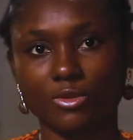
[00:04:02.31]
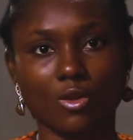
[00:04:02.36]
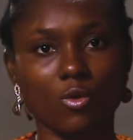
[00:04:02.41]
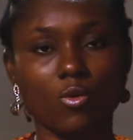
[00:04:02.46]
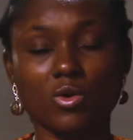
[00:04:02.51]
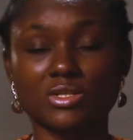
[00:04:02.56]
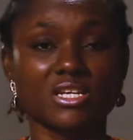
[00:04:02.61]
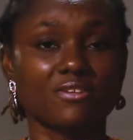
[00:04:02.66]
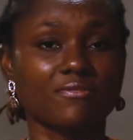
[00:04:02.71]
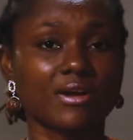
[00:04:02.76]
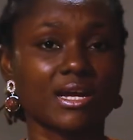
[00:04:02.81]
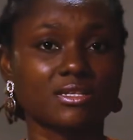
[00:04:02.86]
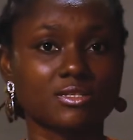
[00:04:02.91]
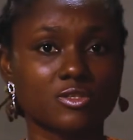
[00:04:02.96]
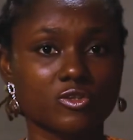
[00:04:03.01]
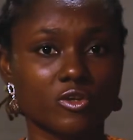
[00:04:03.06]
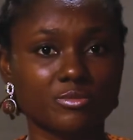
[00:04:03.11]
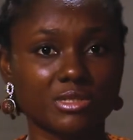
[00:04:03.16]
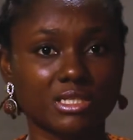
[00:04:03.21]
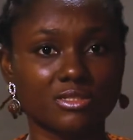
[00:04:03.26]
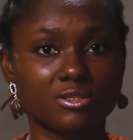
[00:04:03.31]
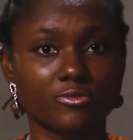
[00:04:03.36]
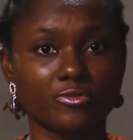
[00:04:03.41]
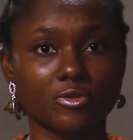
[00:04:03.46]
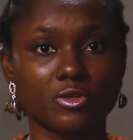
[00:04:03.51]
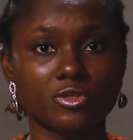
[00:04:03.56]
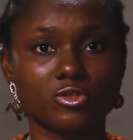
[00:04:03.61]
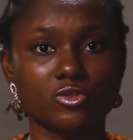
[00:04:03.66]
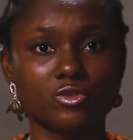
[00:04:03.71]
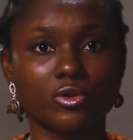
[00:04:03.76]
Whatever the subject of
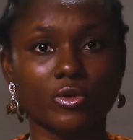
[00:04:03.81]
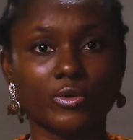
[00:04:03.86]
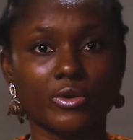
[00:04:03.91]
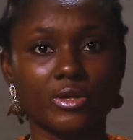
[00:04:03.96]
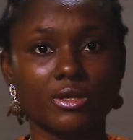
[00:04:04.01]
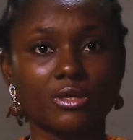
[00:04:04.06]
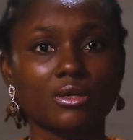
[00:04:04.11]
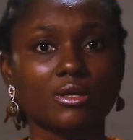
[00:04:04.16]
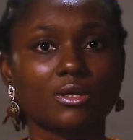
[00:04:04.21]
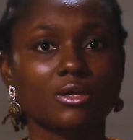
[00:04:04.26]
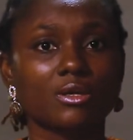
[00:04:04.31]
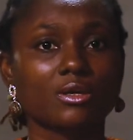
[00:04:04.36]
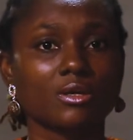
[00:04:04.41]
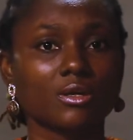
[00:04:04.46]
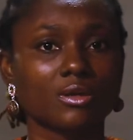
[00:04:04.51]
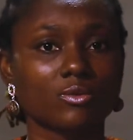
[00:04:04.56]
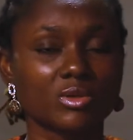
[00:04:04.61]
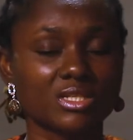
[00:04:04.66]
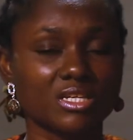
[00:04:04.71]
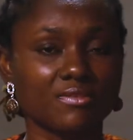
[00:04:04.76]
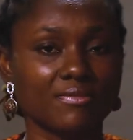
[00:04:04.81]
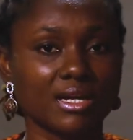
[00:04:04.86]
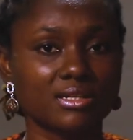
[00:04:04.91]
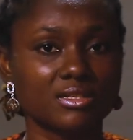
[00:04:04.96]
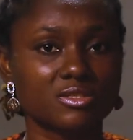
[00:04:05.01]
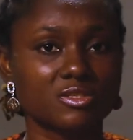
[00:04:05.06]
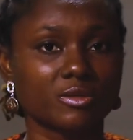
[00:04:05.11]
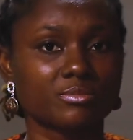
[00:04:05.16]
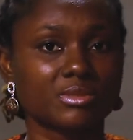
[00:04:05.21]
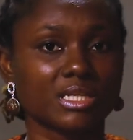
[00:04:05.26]
your story, whatever the
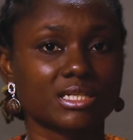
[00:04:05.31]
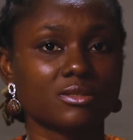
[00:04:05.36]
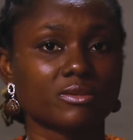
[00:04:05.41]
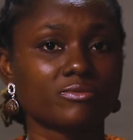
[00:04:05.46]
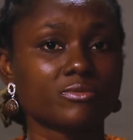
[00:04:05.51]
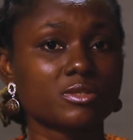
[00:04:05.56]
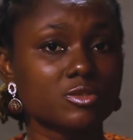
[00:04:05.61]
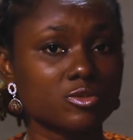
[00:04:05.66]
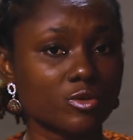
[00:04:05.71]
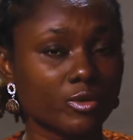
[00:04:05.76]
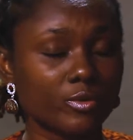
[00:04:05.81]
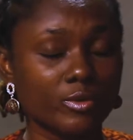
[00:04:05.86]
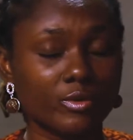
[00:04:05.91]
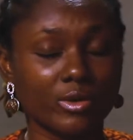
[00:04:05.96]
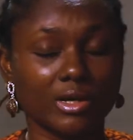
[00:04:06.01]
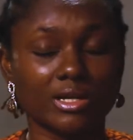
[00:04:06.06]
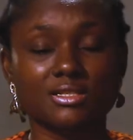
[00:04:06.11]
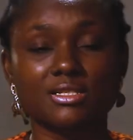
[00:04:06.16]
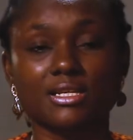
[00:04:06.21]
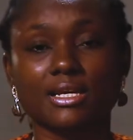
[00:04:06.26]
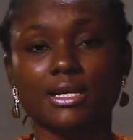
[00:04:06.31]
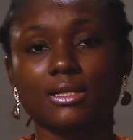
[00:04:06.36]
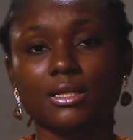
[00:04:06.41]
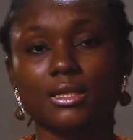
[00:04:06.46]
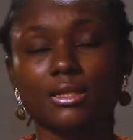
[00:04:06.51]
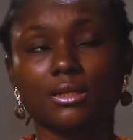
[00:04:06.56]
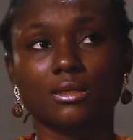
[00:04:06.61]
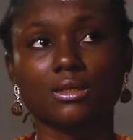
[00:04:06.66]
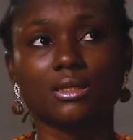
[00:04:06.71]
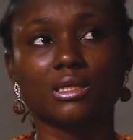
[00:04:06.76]
subject of the story you are
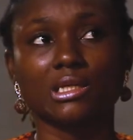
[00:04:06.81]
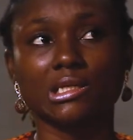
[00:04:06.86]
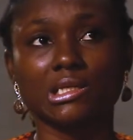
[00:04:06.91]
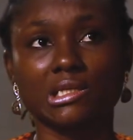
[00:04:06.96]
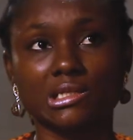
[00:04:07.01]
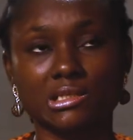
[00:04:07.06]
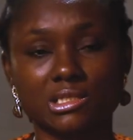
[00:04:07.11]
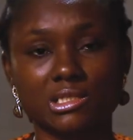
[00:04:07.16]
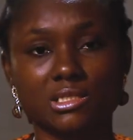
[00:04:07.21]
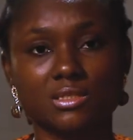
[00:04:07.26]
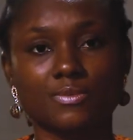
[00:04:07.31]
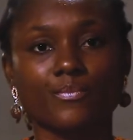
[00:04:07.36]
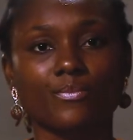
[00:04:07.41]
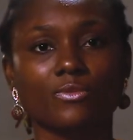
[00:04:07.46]
telling is.